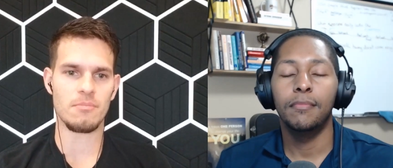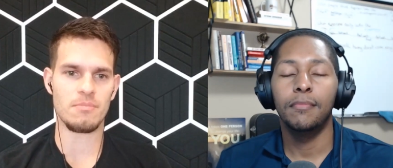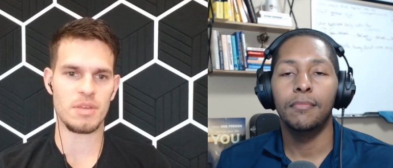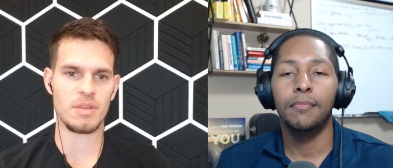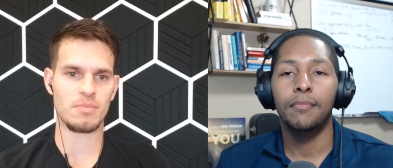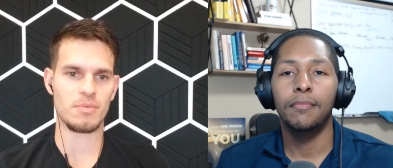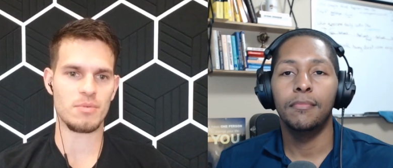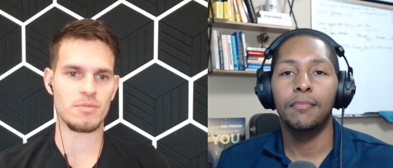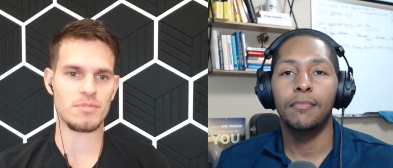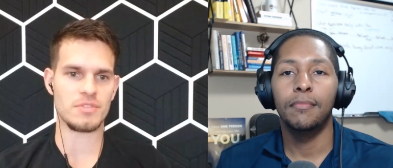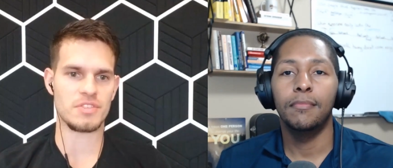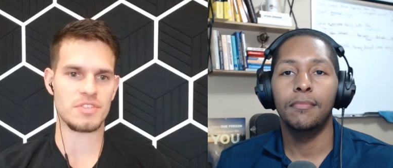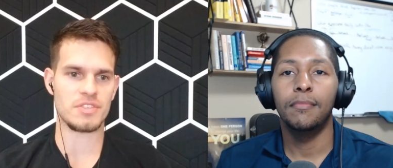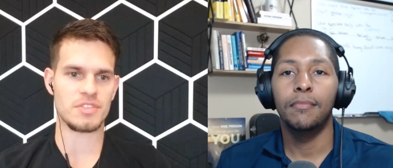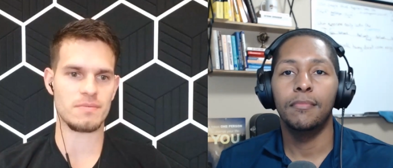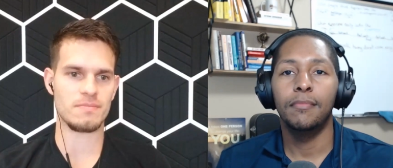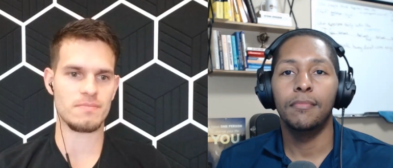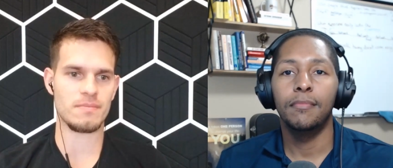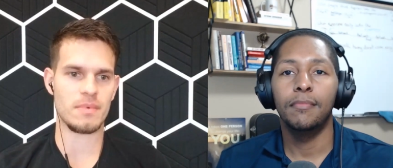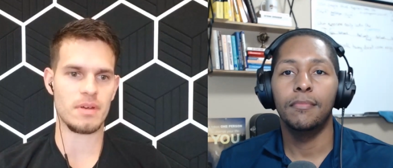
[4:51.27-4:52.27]

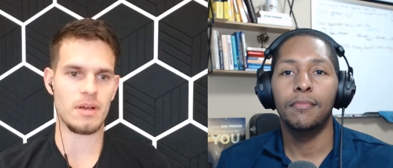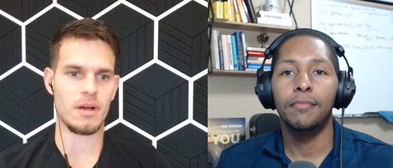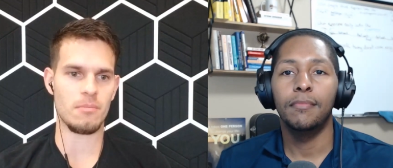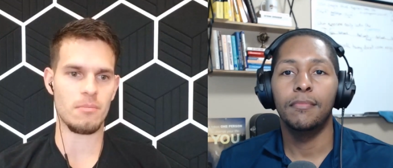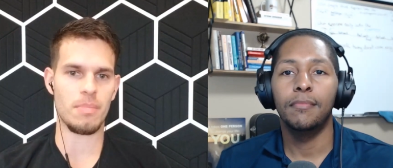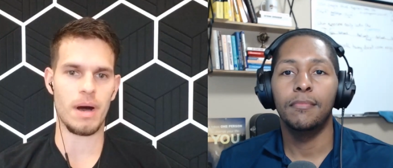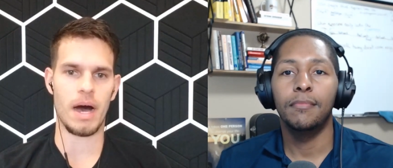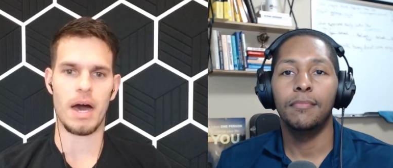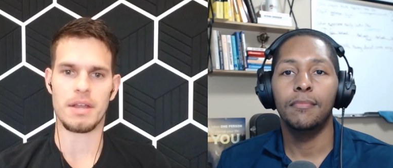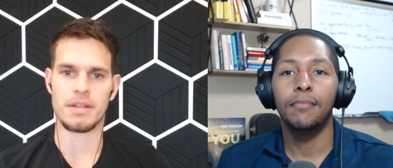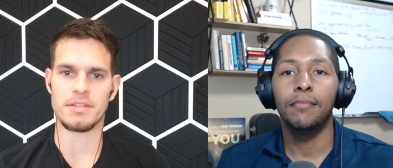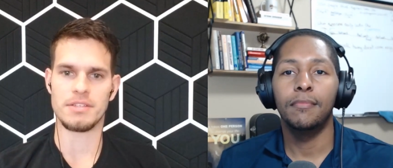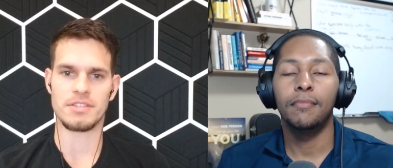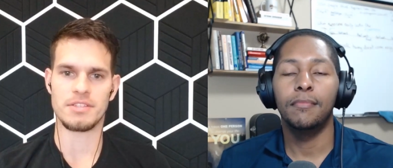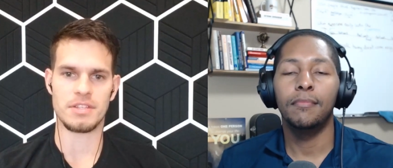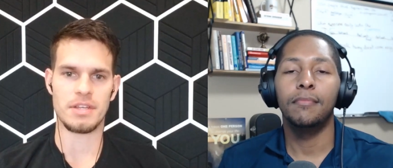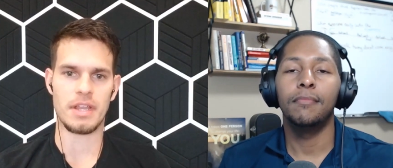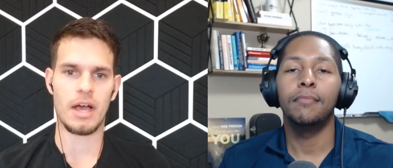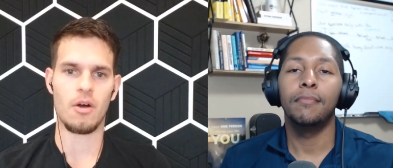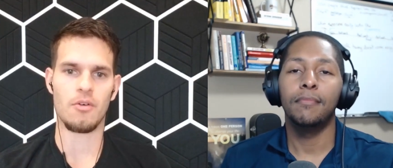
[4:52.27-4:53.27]
Speaker 1: people's
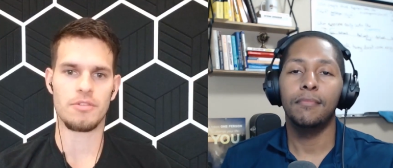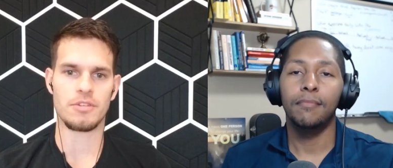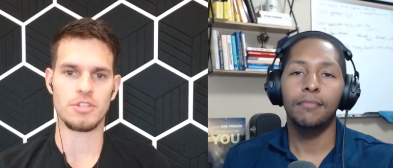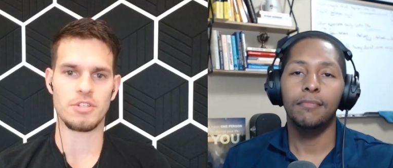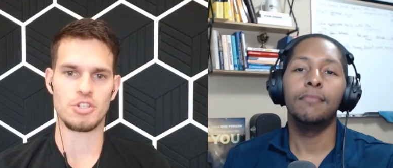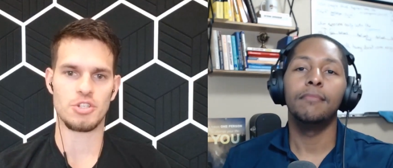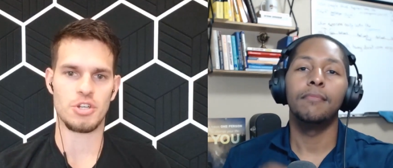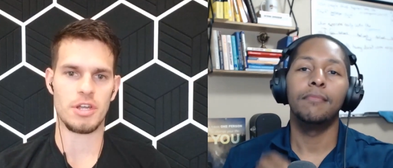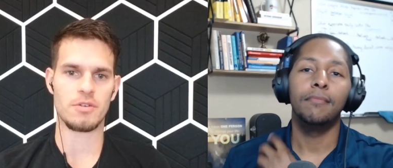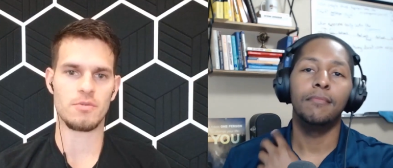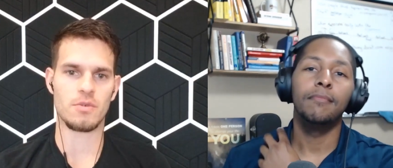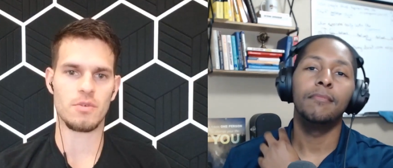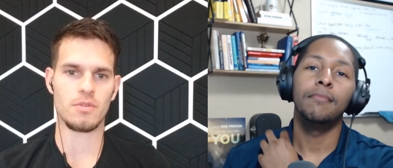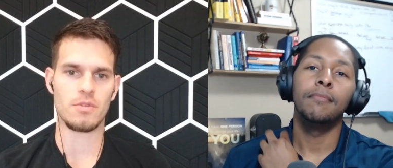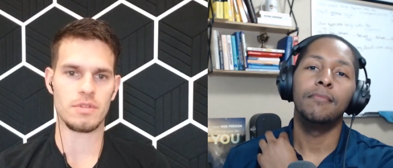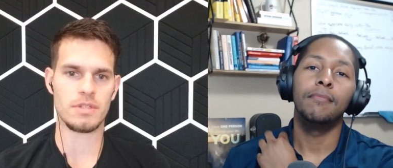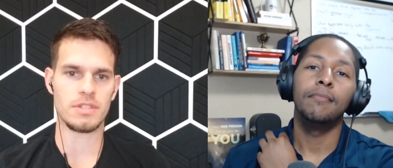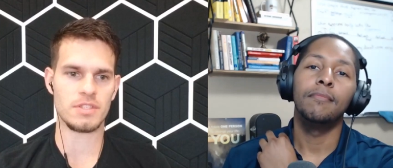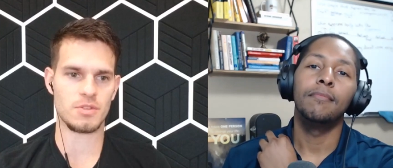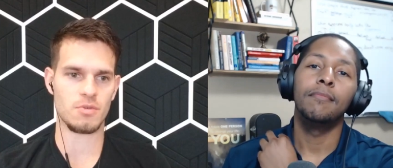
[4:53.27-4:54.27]
bodies and health in
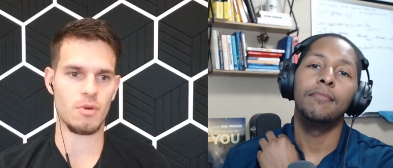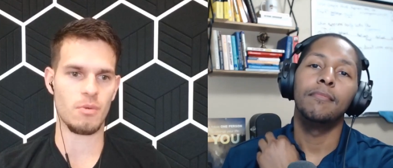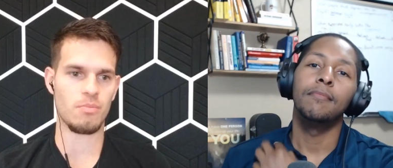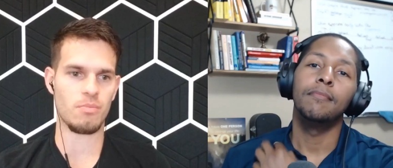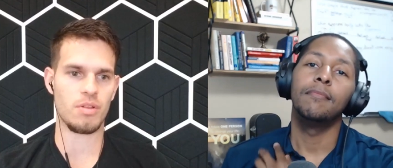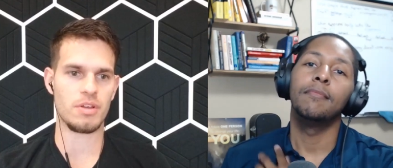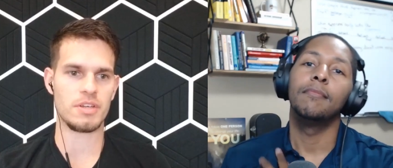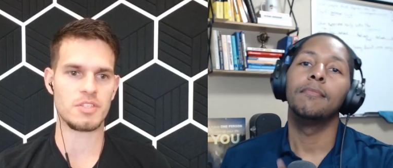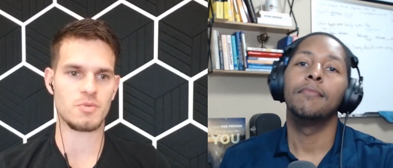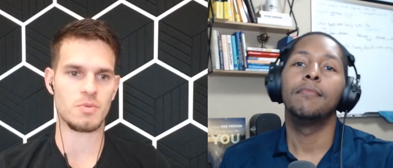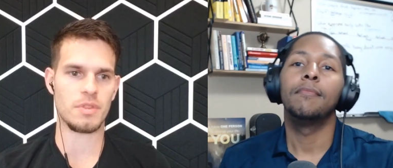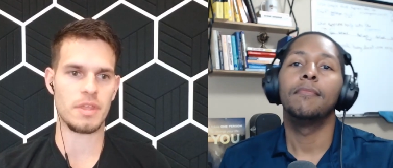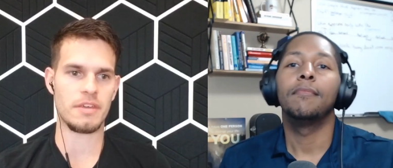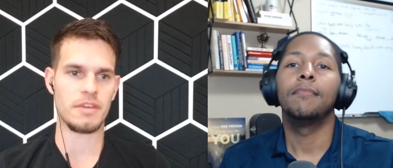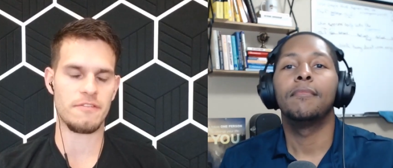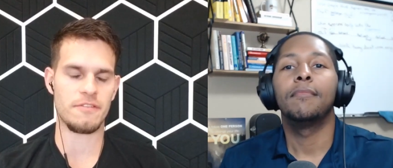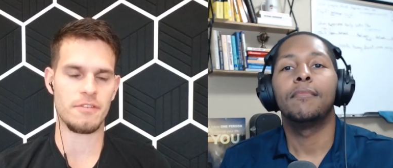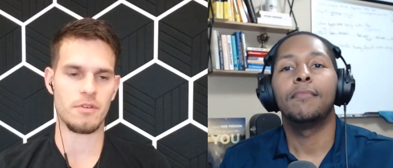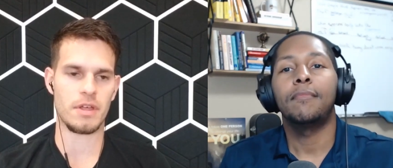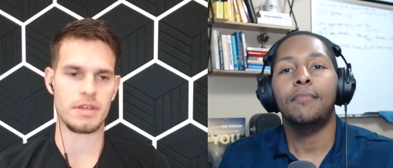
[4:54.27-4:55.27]
general into a place where they
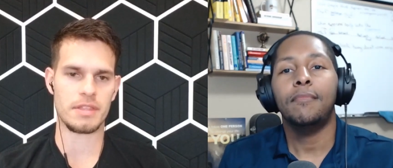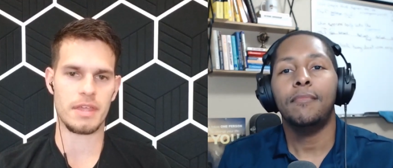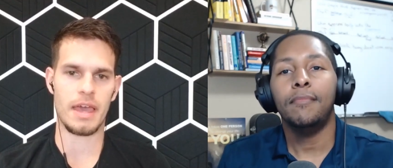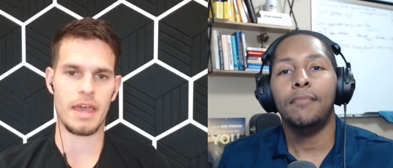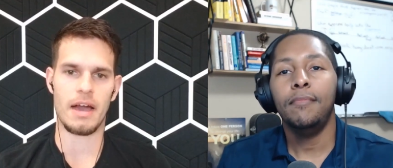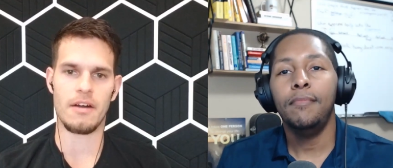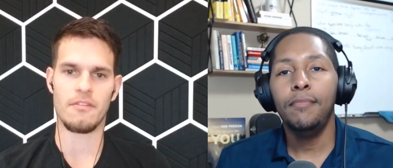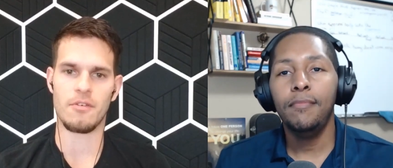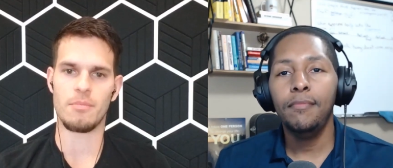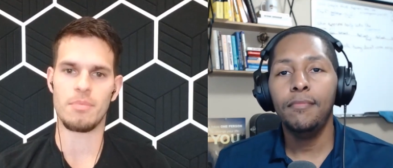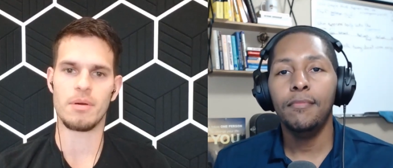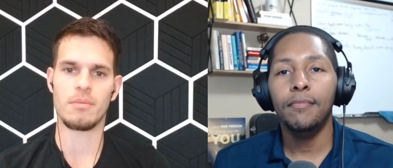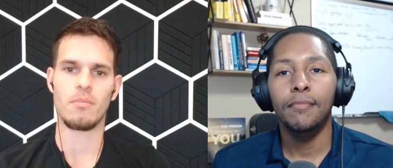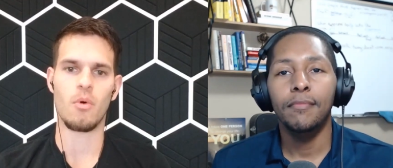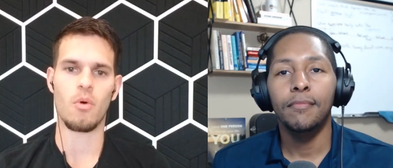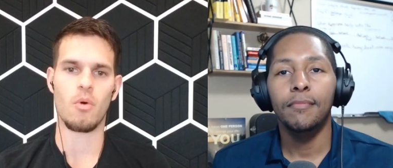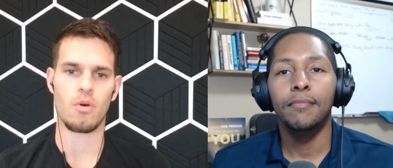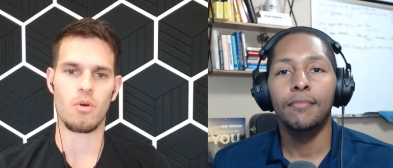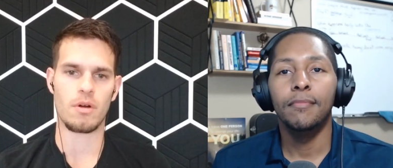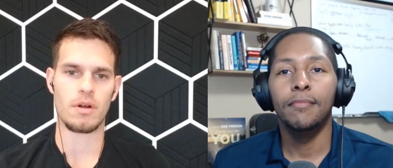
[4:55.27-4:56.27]
feel like they have a bit
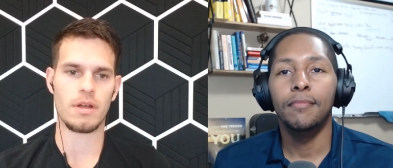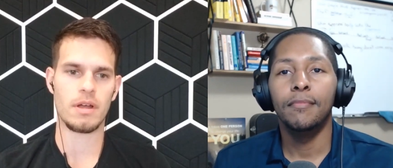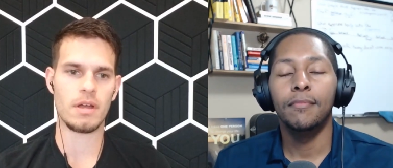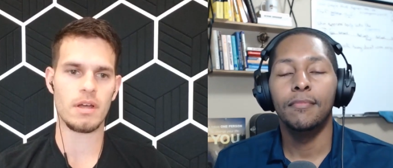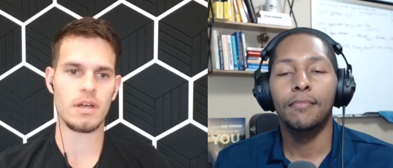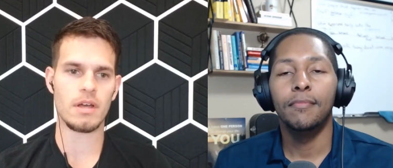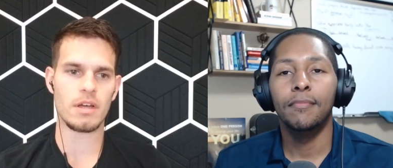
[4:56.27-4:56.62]
more